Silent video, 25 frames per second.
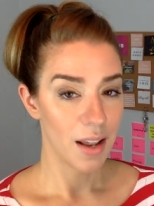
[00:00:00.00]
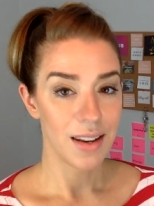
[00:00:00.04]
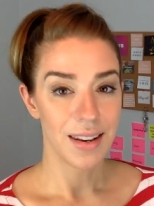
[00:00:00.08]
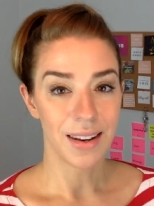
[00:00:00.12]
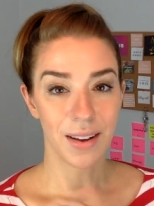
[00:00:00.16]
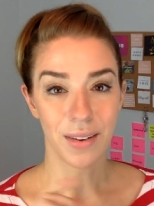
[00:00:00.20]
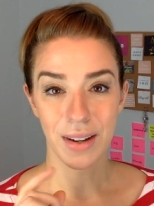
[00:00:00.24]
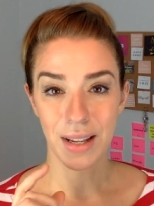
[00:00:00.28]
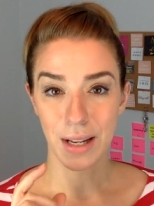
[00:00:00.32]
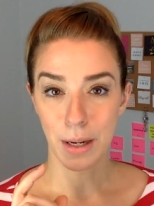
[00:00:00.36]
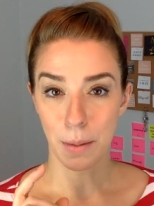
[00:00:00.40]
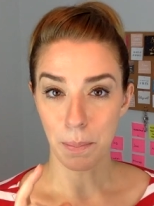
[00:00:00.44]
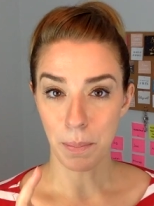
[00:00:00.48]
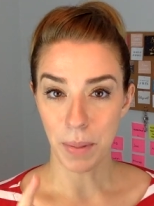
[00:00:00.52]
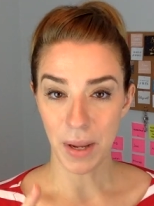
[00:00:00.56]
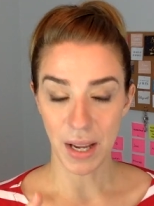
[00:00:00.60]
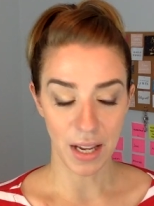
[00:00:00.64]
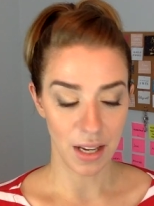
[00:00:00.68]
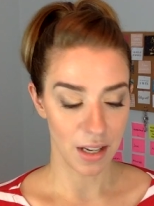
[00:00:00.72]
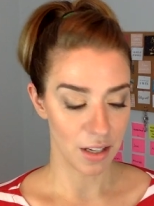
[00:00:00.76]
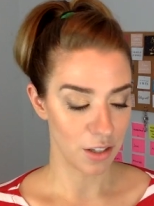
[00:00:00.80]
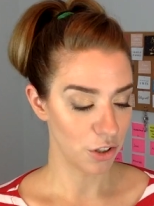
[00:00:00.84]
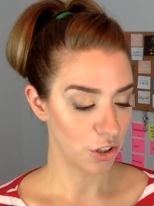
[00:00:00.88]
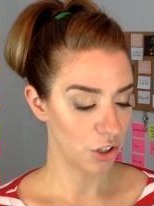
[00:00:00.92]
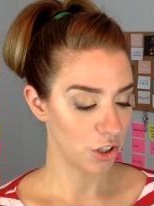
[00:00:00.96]
Now, in a
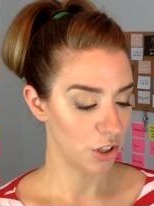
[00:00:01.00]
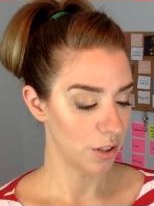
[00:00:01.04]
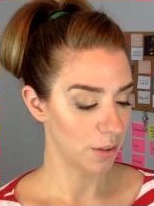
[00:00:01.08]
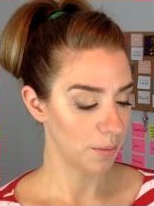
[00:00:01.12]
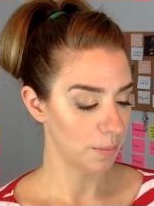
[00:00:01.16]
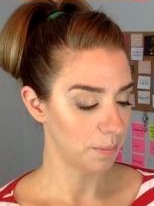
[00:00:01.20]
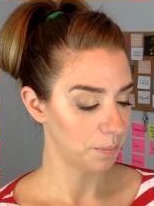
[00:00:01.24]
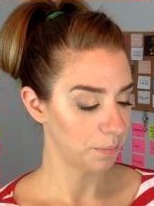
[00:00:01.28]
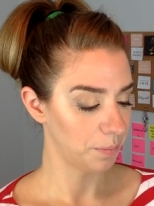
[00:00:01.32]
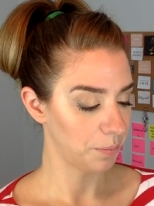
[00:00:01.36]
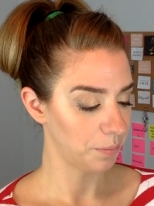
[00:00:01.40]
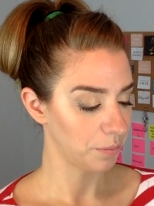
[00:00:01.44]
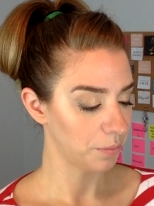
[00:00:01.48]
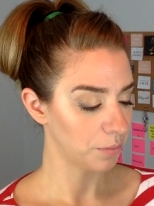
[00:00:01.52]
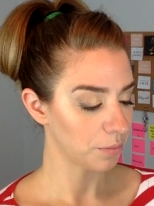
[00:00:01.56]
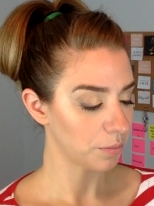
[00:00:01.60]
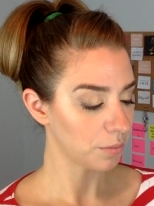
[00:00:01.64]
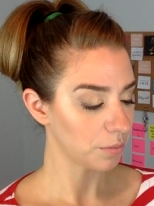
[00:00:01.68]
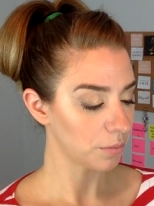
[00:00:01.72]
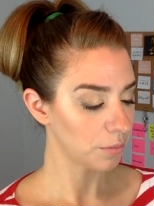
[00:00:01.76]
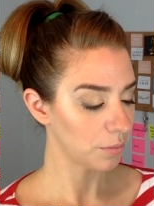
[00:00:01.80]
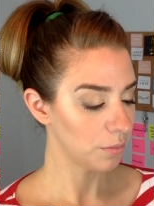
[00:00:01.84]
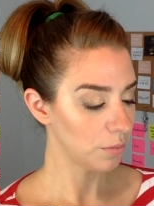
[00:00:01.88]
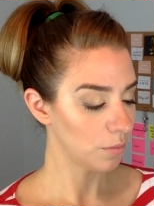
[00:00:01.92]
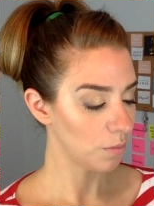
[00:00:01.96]
pinch,
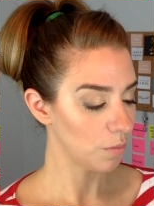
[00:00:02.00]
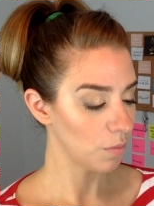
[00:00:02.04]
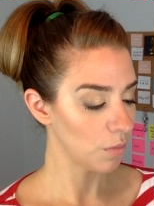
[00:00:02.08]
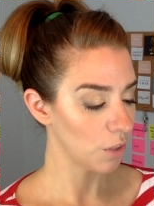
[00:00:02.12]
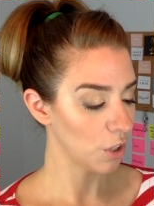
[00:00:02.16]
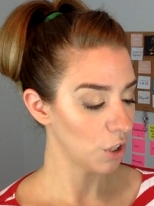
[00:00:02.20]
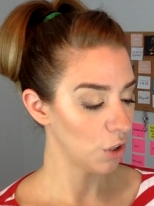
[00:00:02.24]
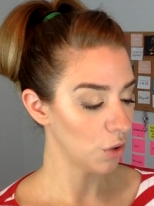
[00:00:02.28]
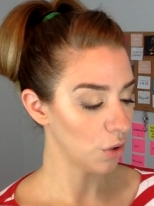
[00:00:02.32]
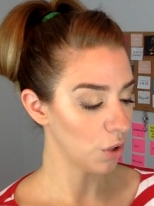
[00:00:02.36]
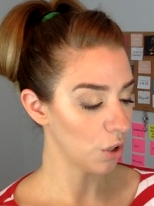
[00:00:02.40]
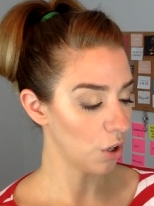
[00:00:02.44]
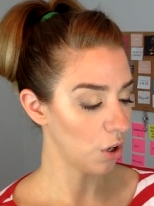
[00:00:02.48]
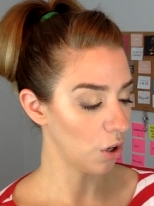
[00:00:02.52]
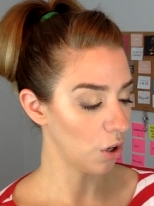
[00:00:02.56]
you can